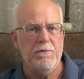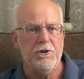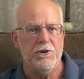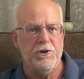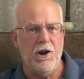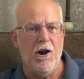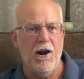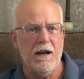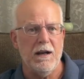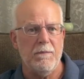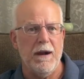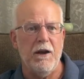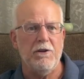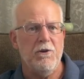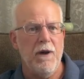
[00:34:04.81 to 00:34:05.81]
you're talking
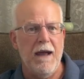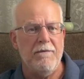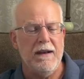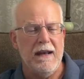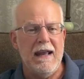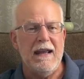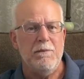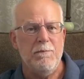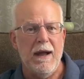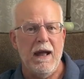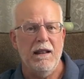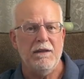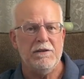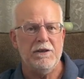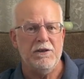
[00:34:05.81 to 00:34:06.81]
about, you have an
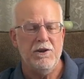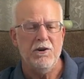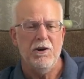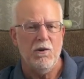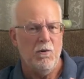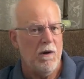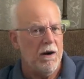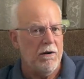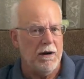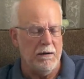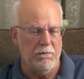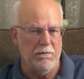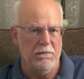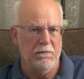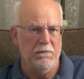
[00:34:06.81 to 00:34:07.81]
imbalance in your aquarium.
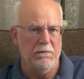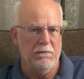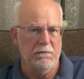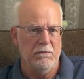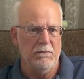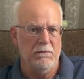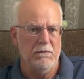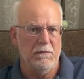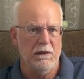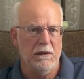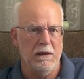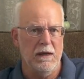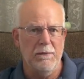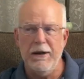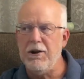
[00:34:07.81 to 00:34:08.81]

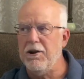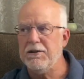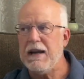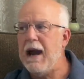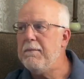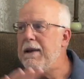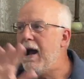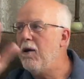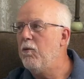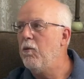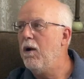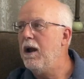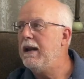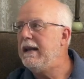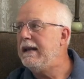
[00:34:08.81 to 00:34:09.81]
Because I'm not
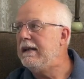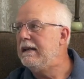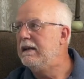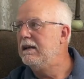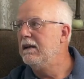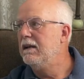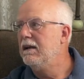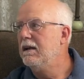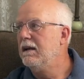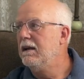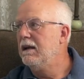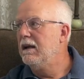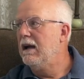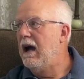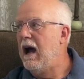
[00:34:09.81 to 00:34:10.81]
running
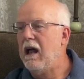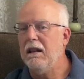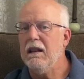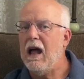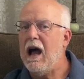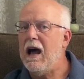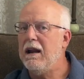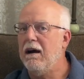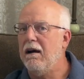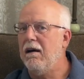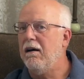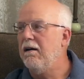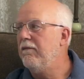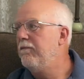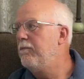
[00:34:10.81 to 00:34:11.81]
a lot
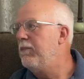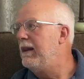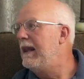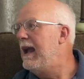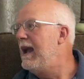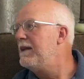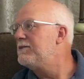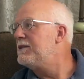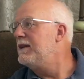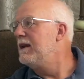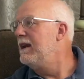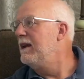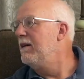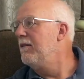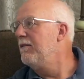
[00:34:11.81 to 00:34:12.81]
of plants in
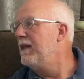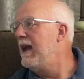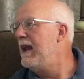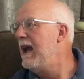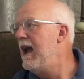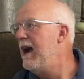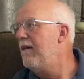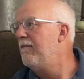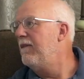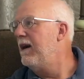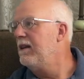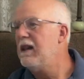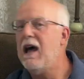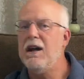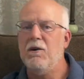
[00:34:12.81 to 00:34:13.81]
here that have a
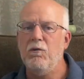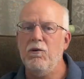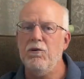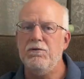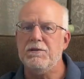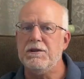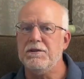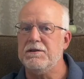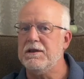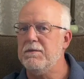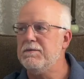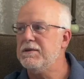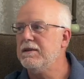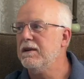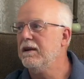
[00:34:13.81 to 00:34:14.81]
lot of root
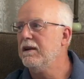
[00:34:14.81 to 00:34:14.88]
systems.